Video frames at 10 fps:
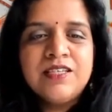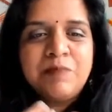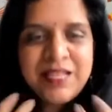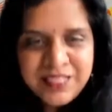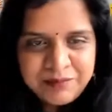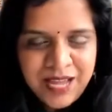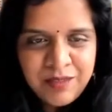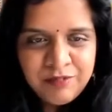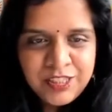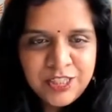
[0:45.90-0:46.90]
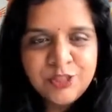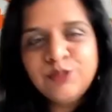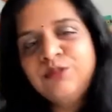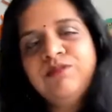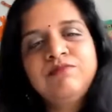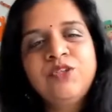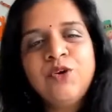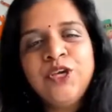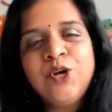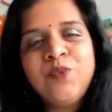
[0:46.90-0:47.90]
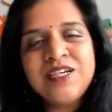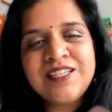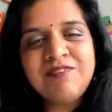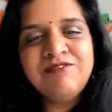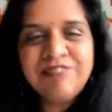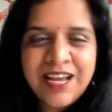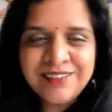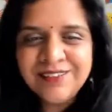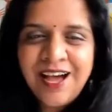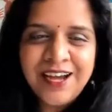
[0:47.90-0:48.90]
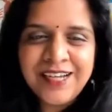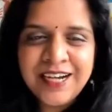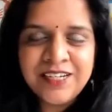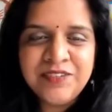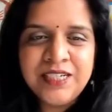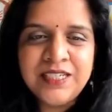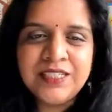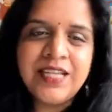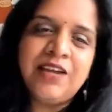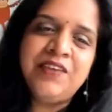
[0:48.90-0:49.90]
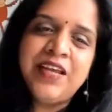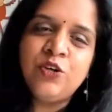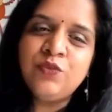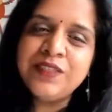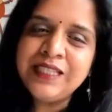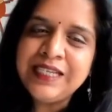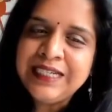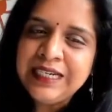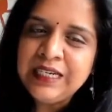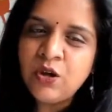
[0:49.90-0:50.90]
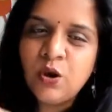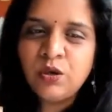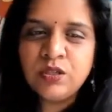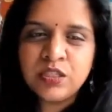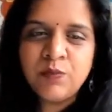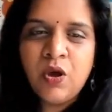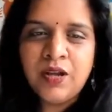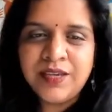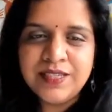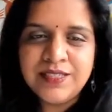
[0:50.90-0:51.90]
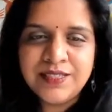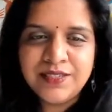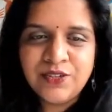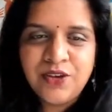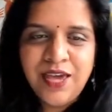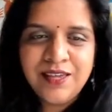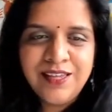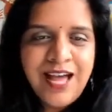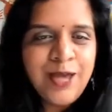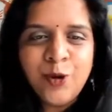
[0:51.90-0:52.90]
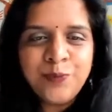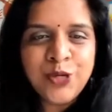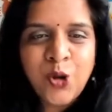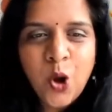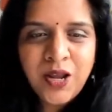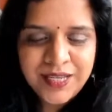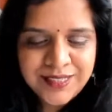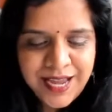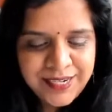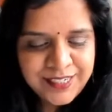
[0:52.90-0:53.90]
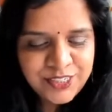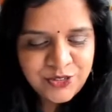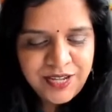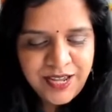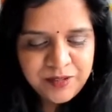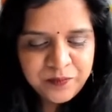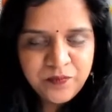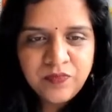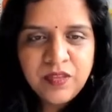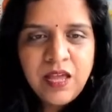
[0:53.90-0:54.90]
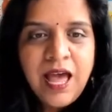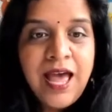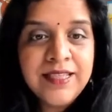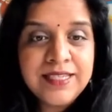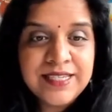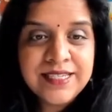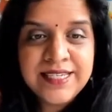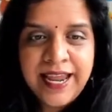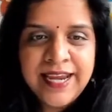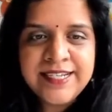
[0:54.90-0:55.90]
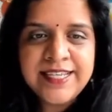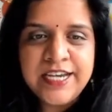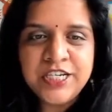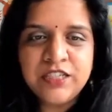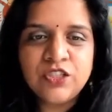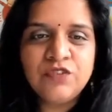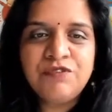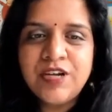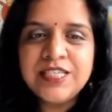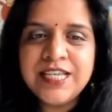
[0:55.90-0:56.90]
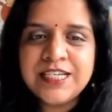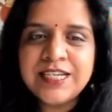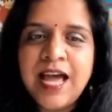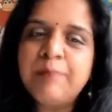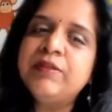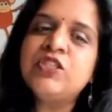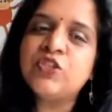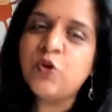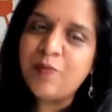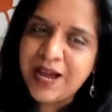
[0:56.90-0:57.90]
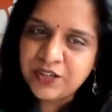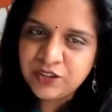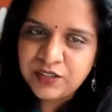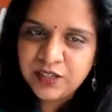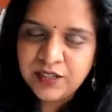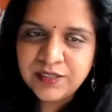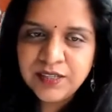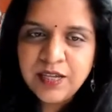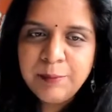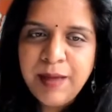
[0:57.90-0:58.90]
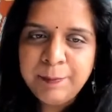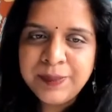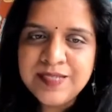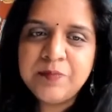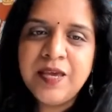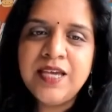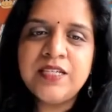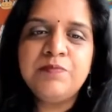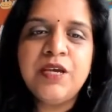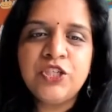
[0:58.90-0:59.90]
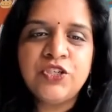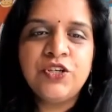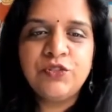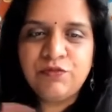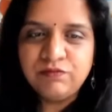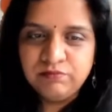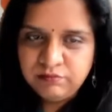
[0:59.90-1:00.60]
spend some time with you, going over some fun art activities that we can do with smaller kids. Okay, I hope you're all excited today. And this is the second session. So first session happened. So go back to the Pampers page, make sure you